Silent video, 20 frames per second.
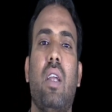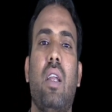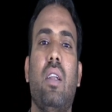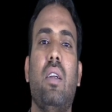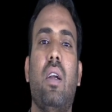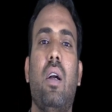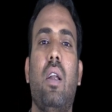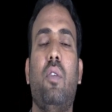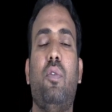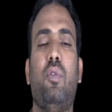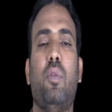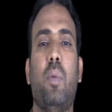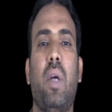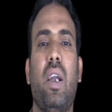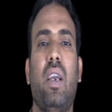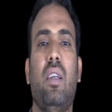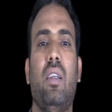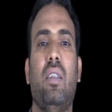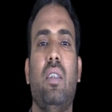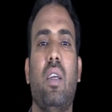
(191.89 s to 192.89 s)
engulfed
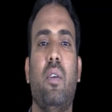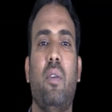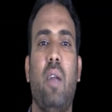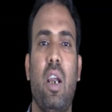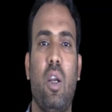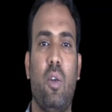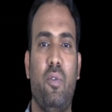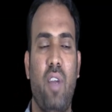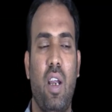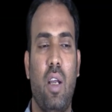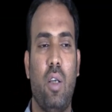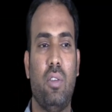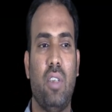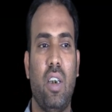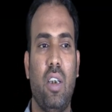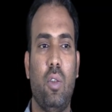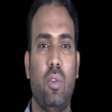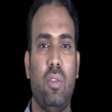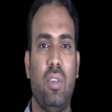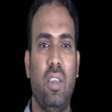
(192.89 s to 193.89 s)
by the
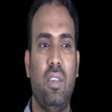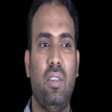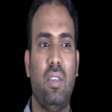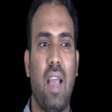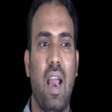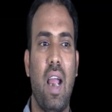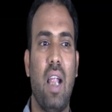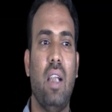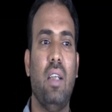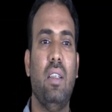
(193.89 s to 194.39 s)
phagocytosis,